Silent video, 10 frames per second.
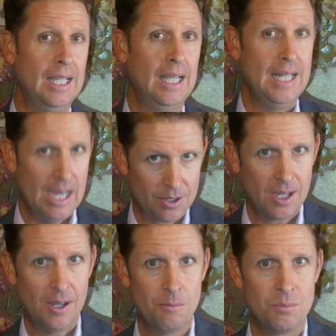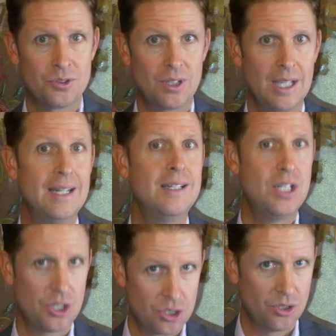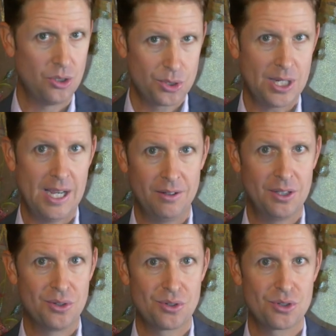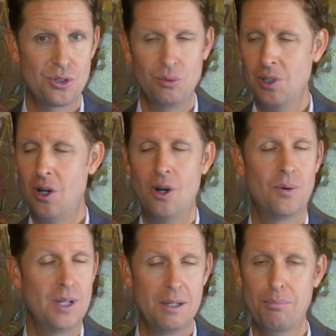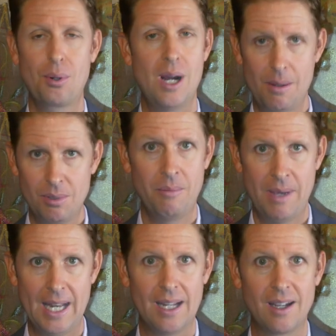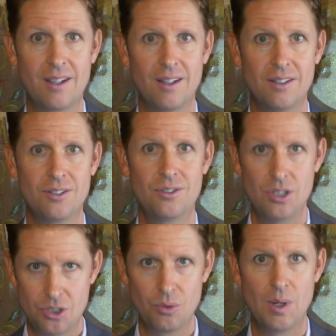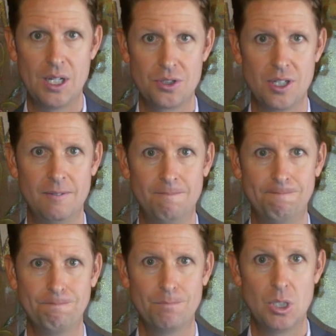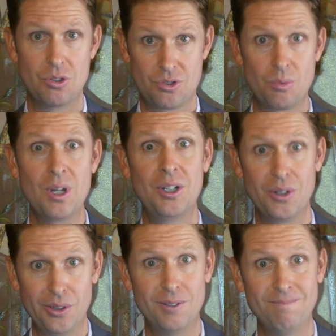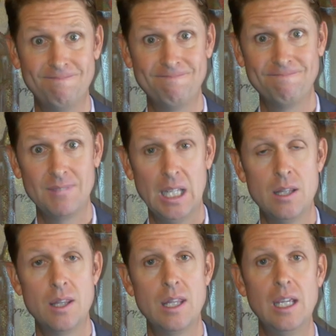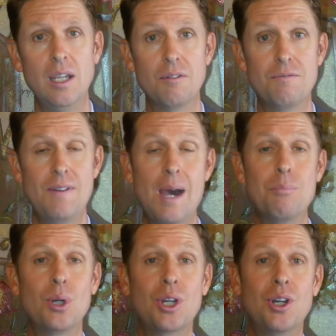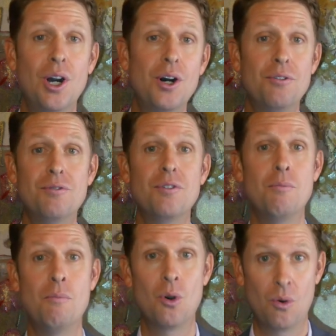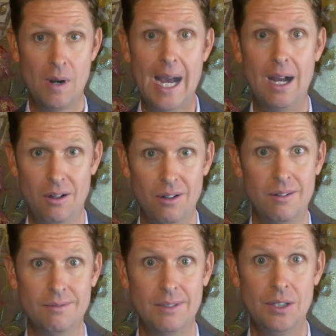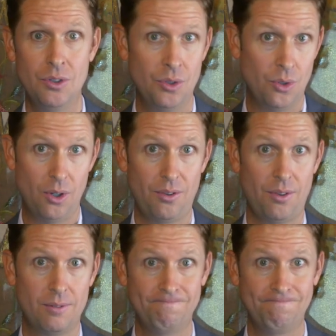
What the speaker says: And now comes an additional challenge to an already problematic situation. There's a wrinkle in the fabric of morale in the North.